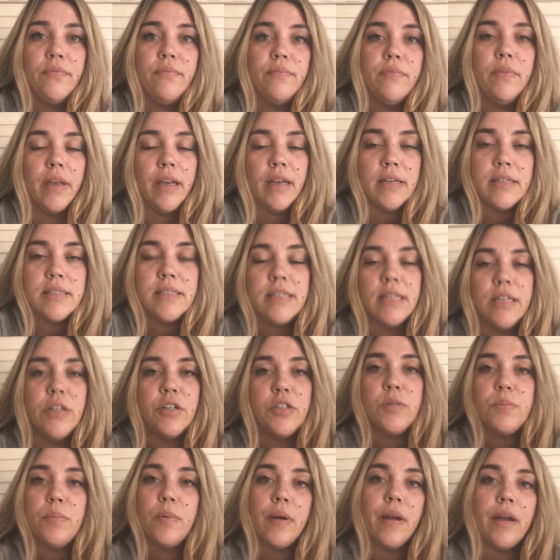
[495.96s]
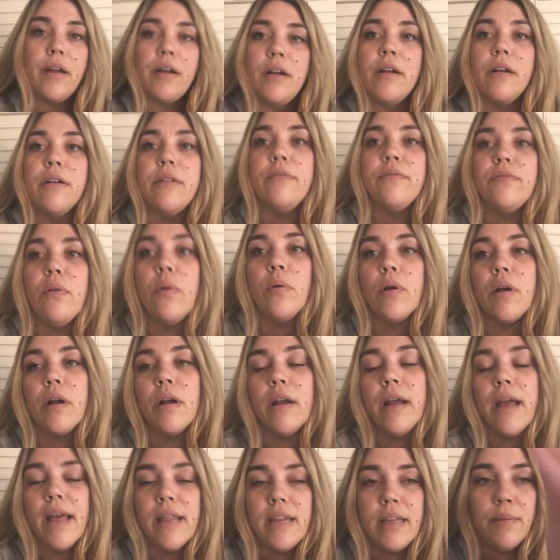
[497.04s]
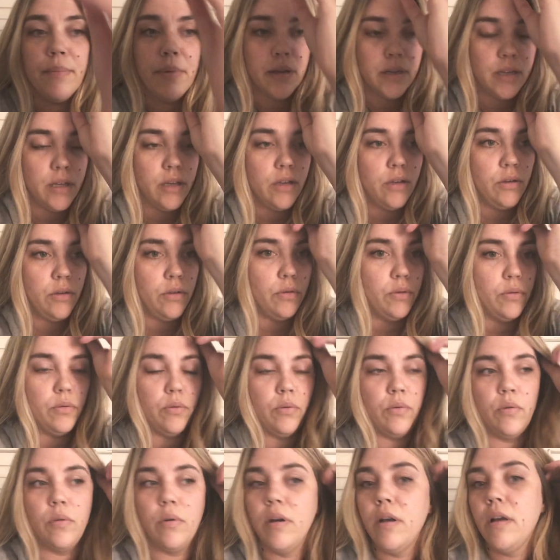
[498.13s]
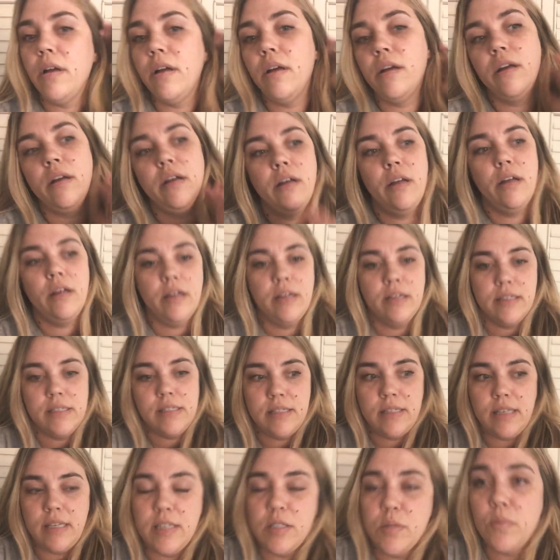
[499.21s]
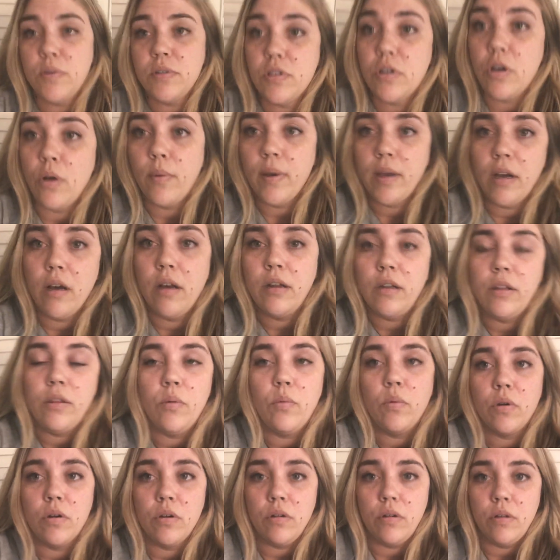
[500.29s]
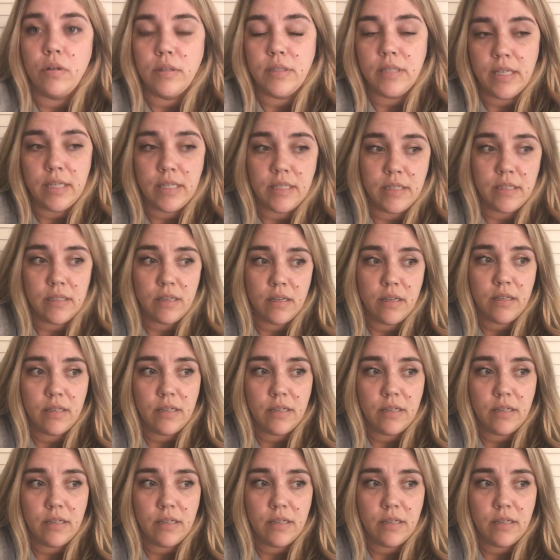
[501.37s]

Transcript: like a sinner's prayer, for anybody who sees what's going on in the world and